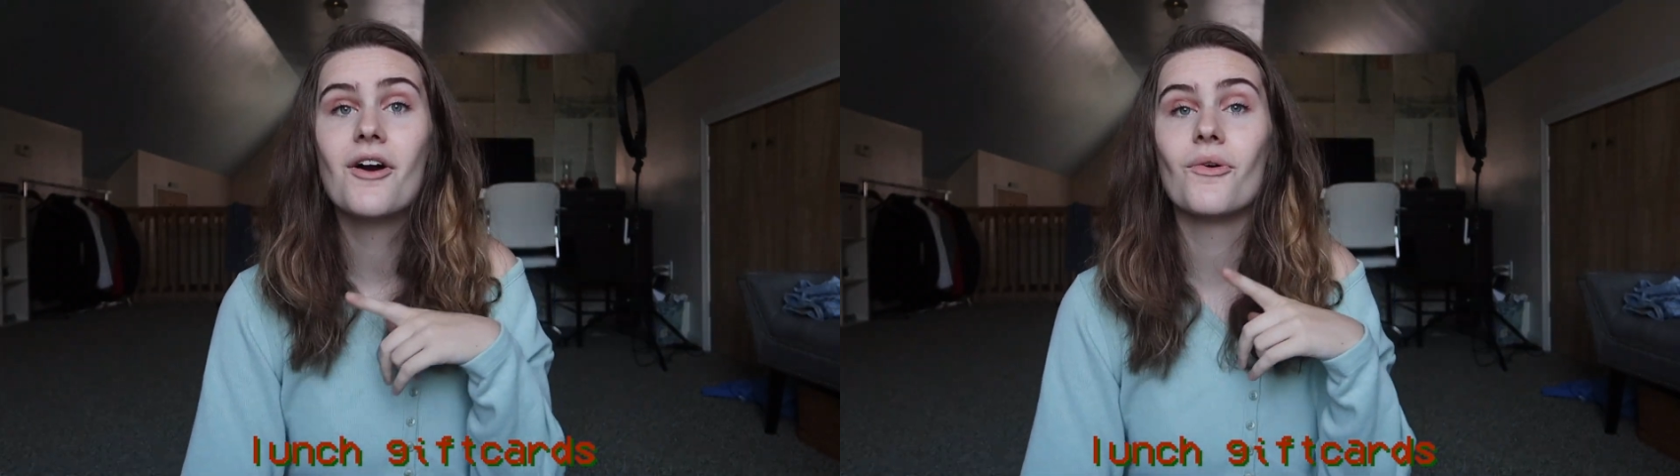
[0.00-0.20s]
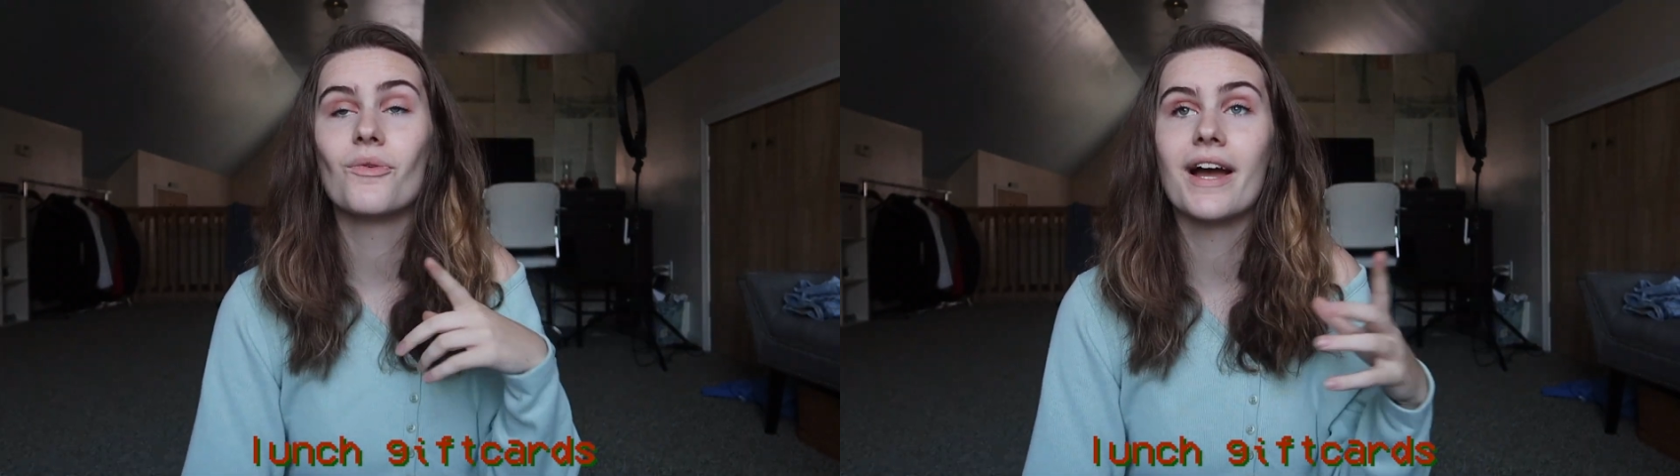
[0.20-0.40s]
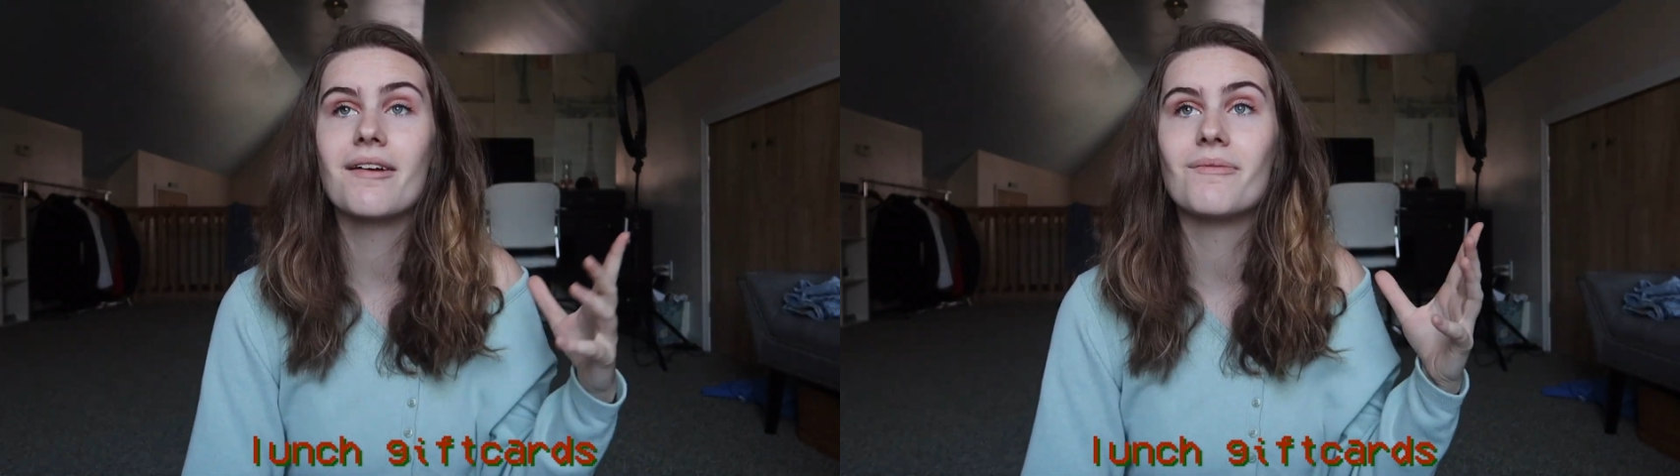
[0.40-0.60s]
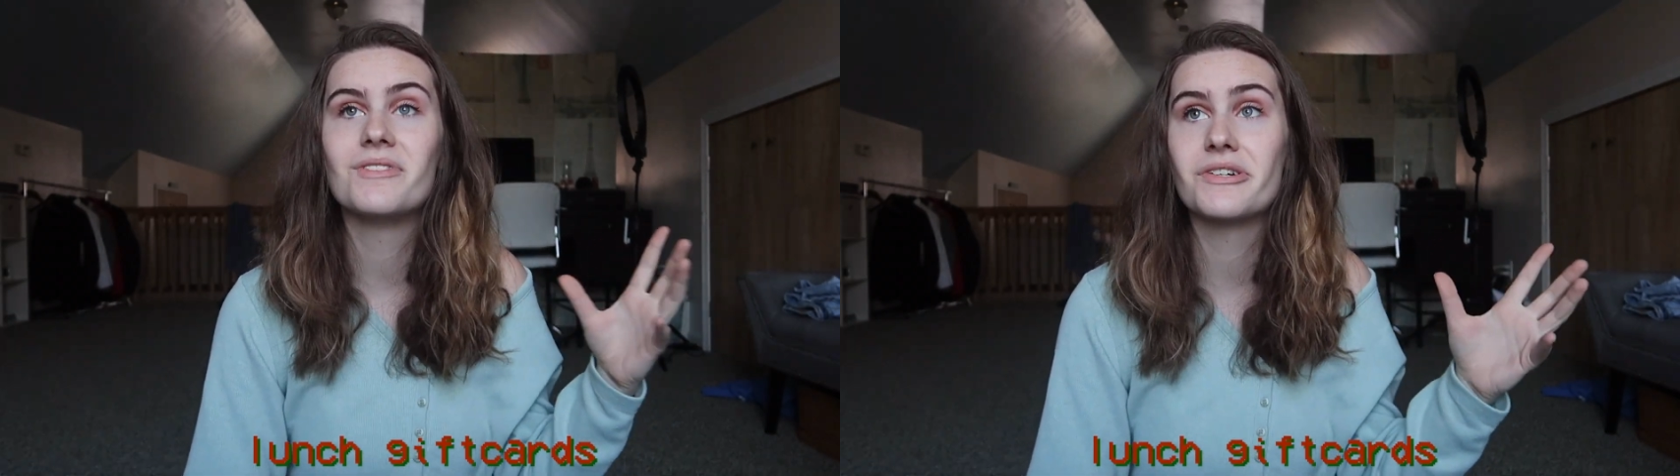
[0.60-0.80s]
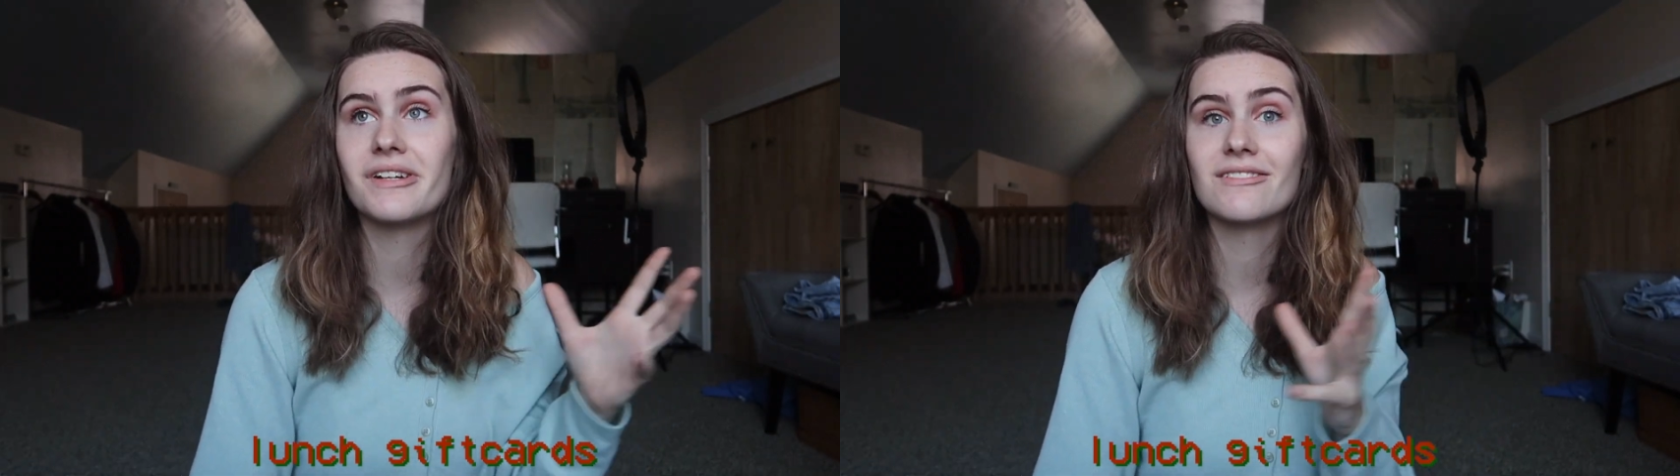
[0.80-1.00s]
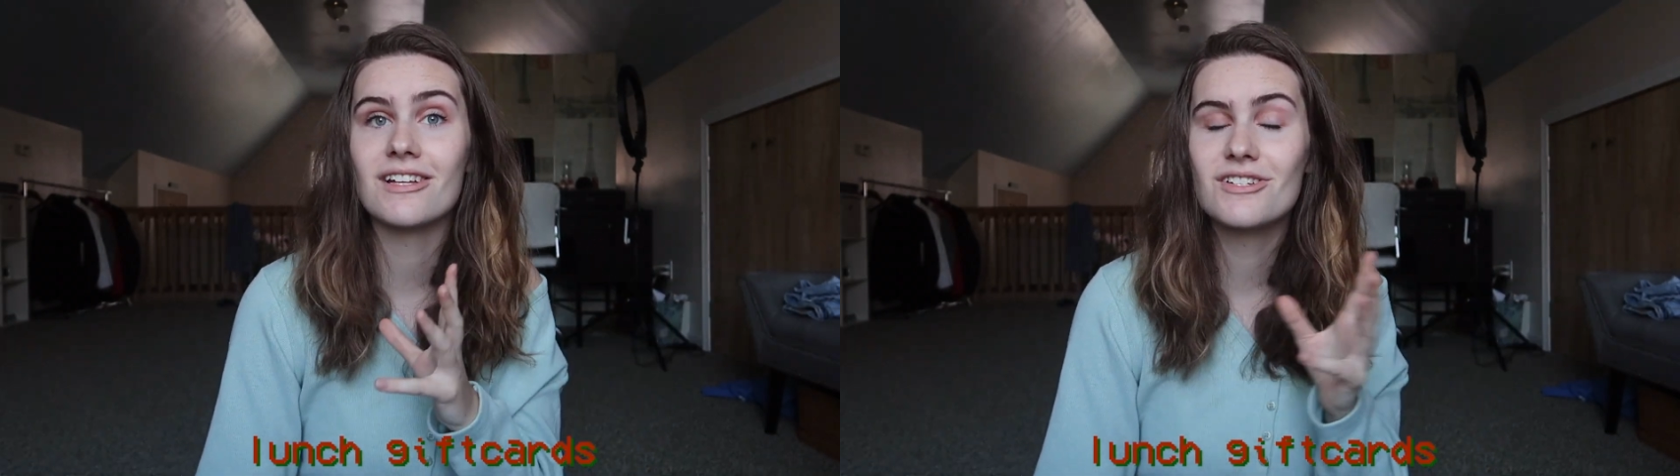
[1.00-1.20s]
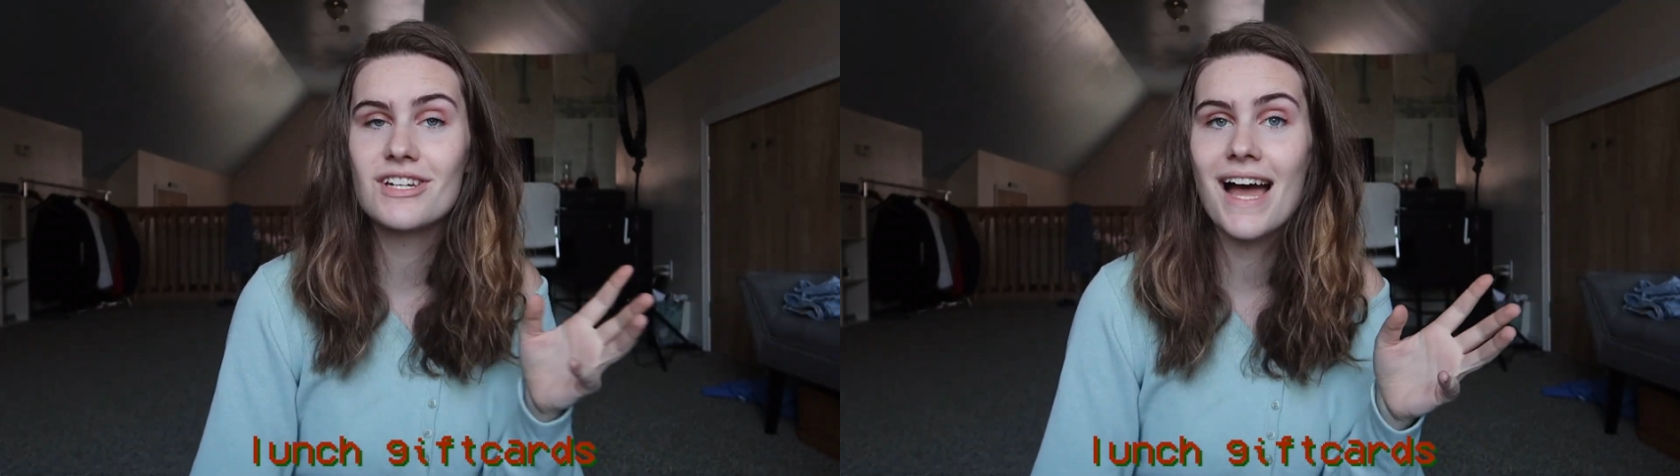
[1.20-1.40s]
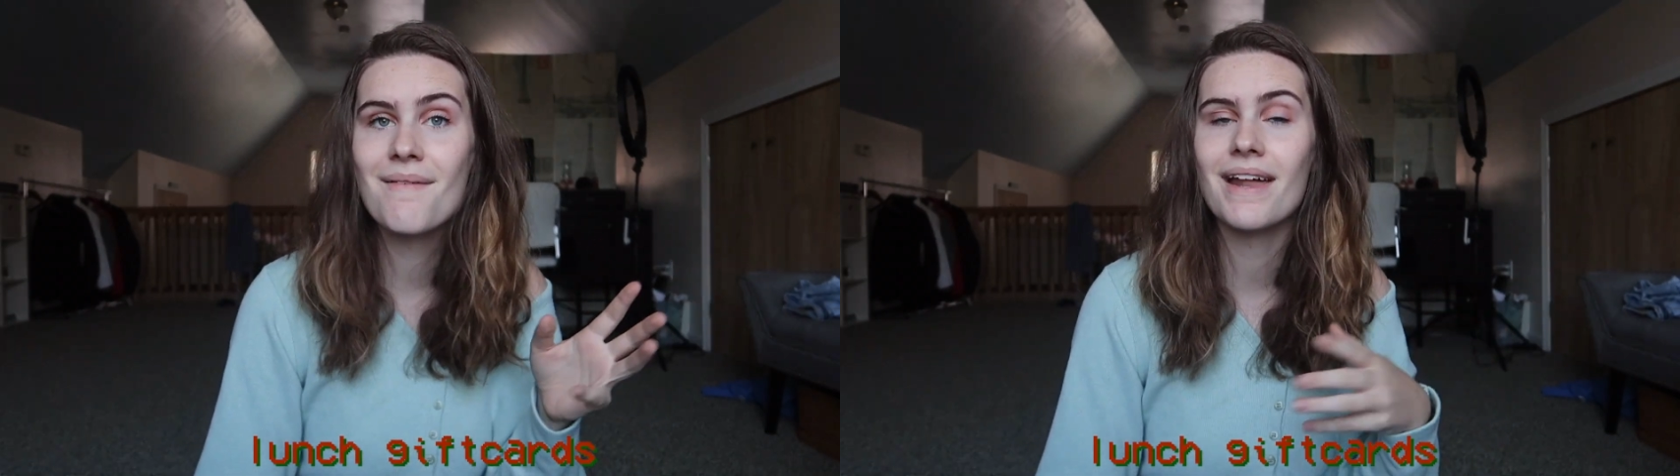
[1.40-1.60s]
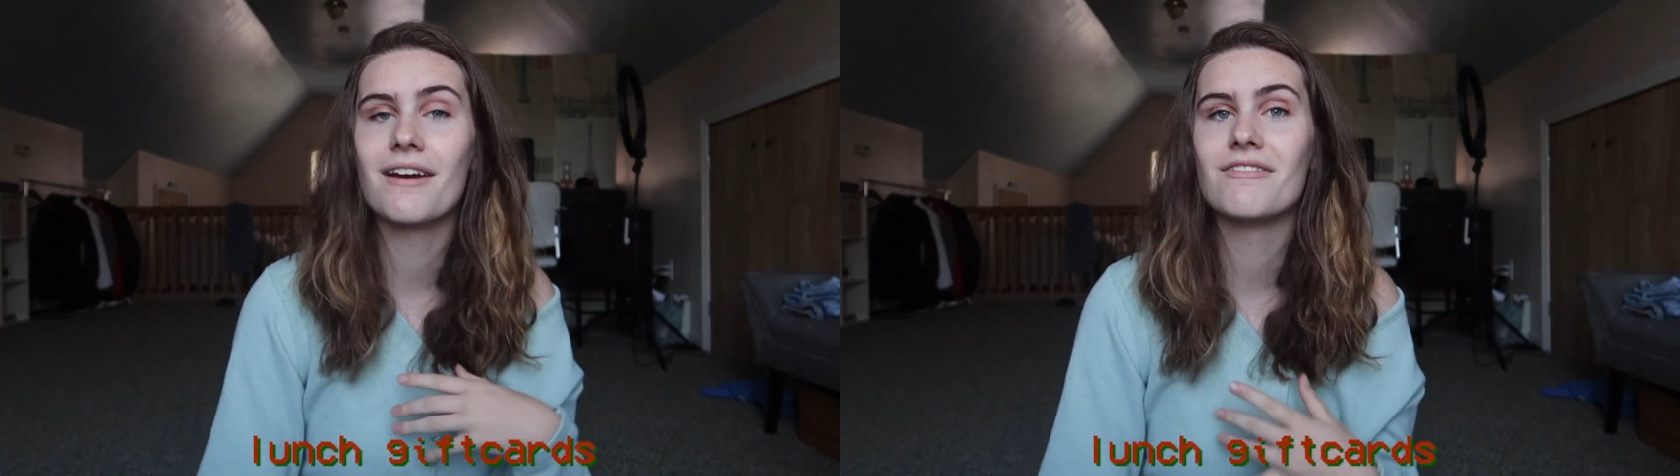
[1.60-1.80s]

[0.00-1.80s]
right during lunchtime and I